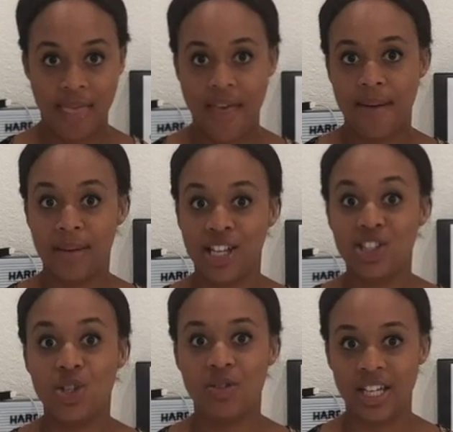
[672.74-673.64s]
And that
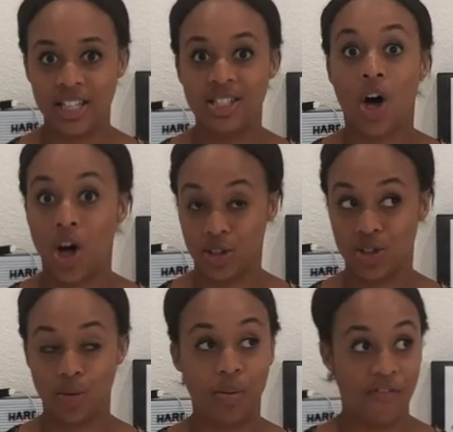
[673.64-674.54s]
means you need to
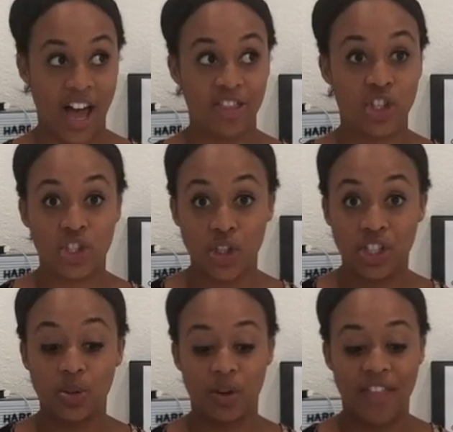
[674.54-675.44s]
also provide the
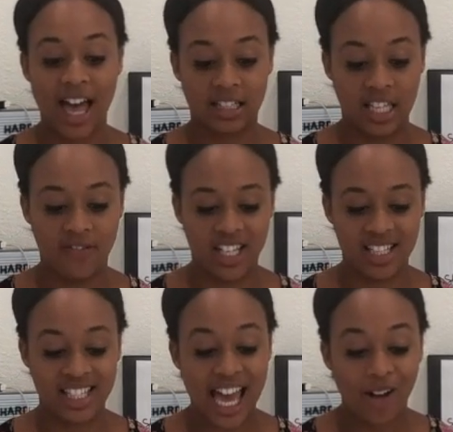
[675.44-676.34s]
students with
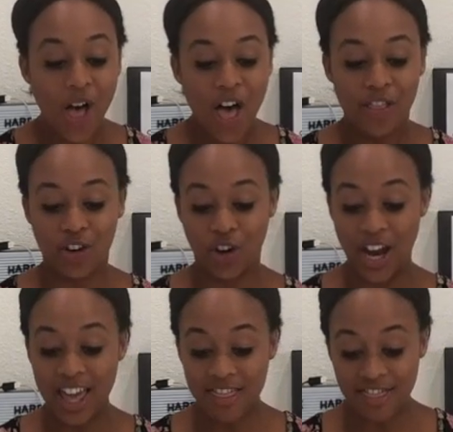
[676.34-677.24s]
activities. Now, the
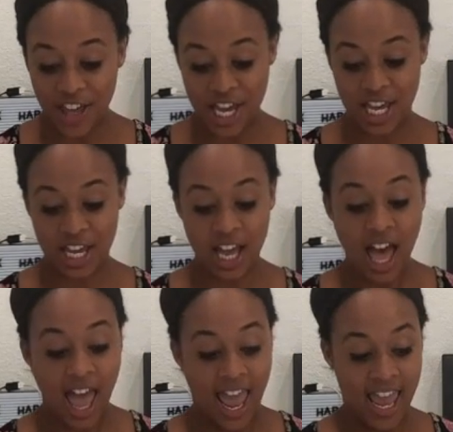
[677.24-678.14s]
great thing
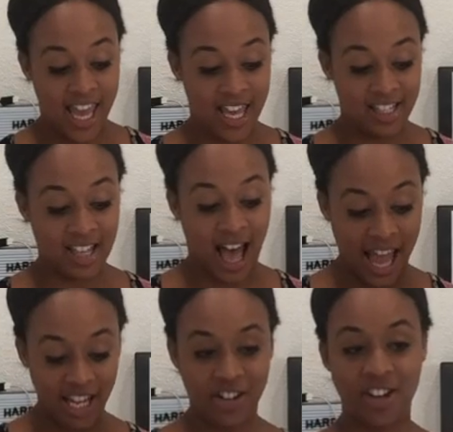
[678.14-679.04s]
is
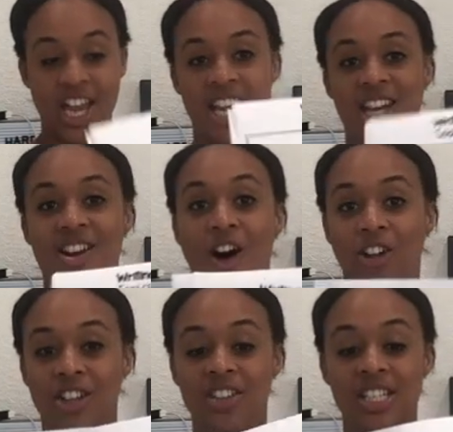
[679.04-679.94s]
I created
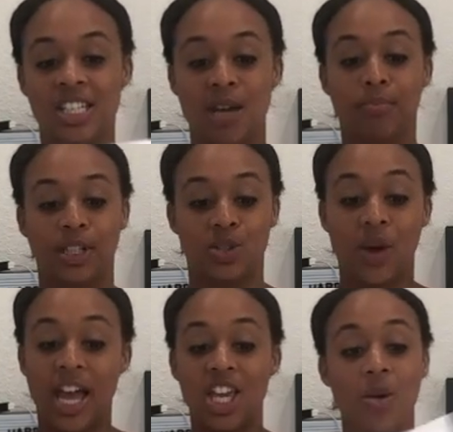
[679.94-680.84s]
all of these templates,
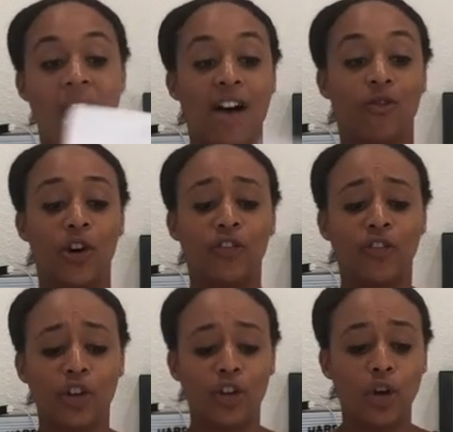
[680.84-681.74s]
right? You have one
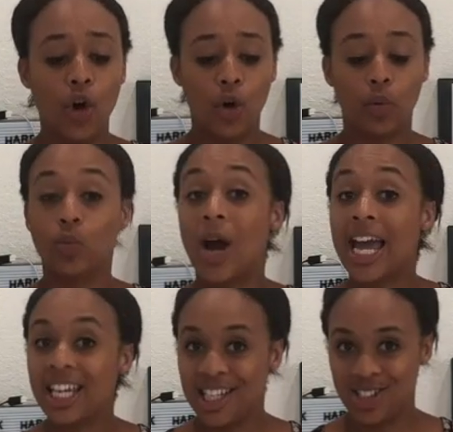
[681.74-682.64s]
for
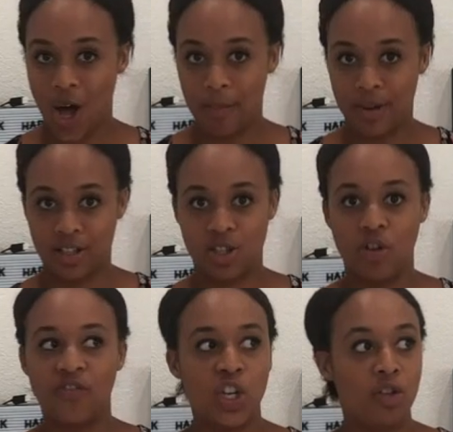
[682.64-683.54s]
writing topics. So
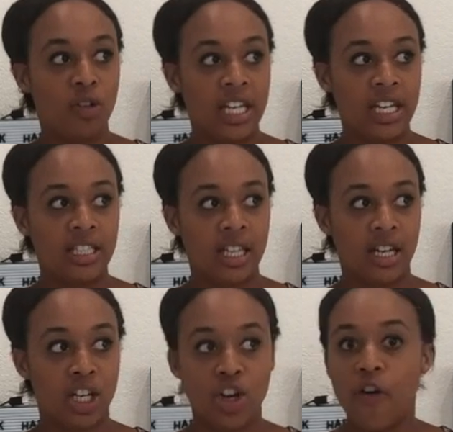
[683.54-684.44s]
if you need
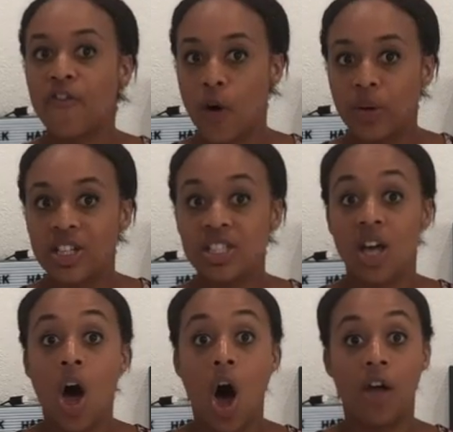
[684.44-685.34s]
to, you know, focus
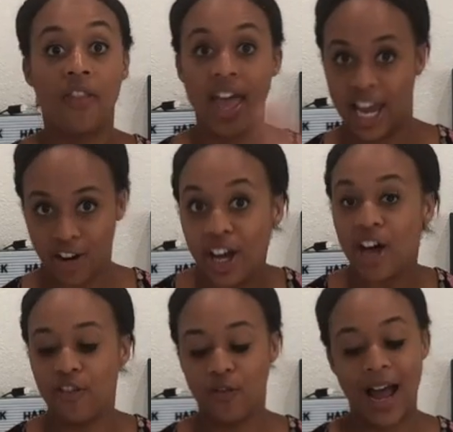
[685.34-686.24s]
on the
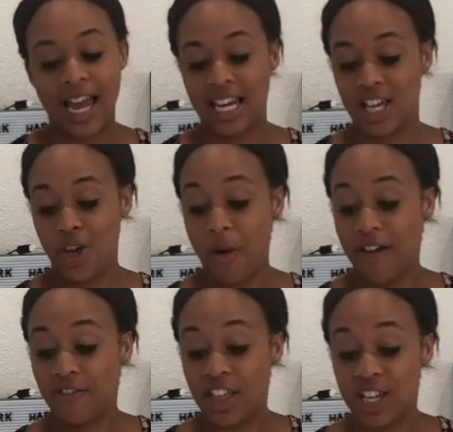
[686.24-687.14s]
area of writing, you
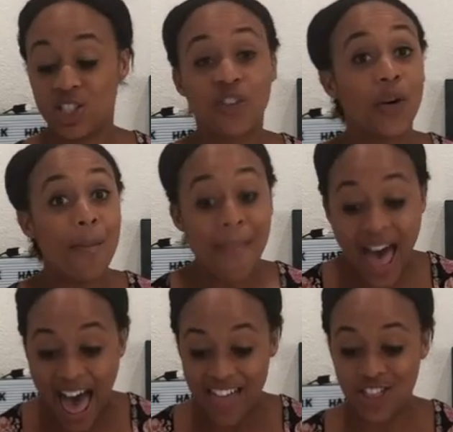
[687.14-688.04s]
have things for
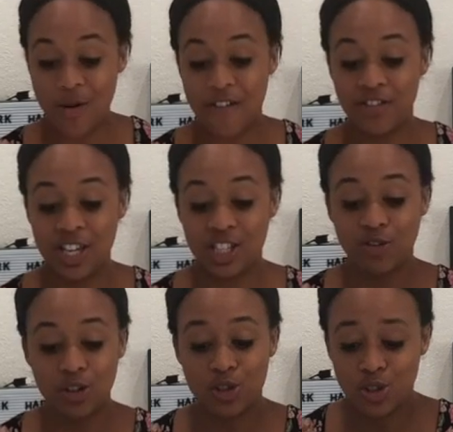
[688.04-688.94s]
math, you have things
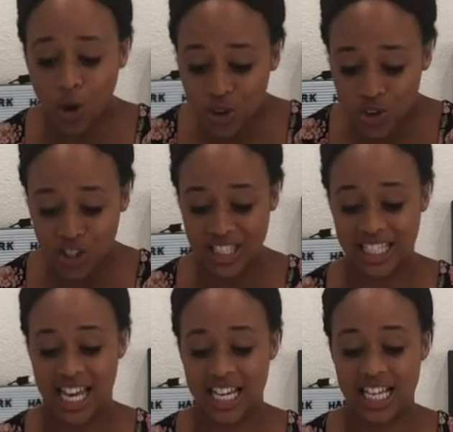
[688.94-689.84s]
for social
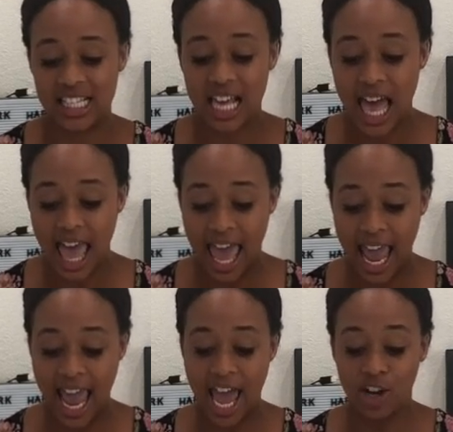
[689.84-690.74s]
studies
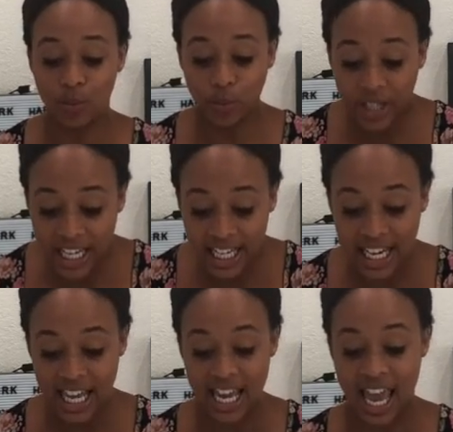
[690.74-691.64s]
and
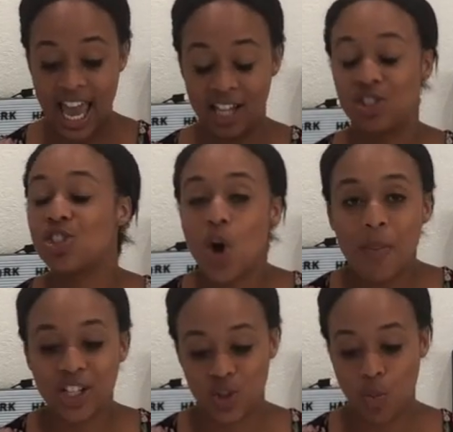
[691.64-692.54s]
reading and so
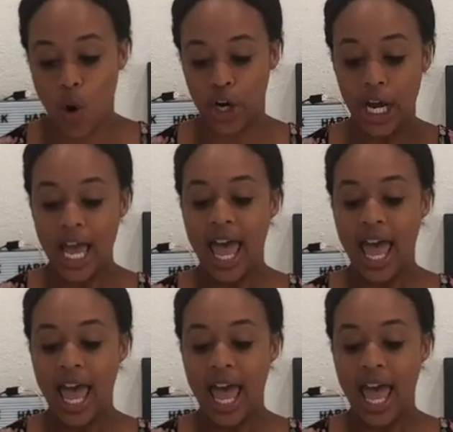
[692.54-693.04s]
much more.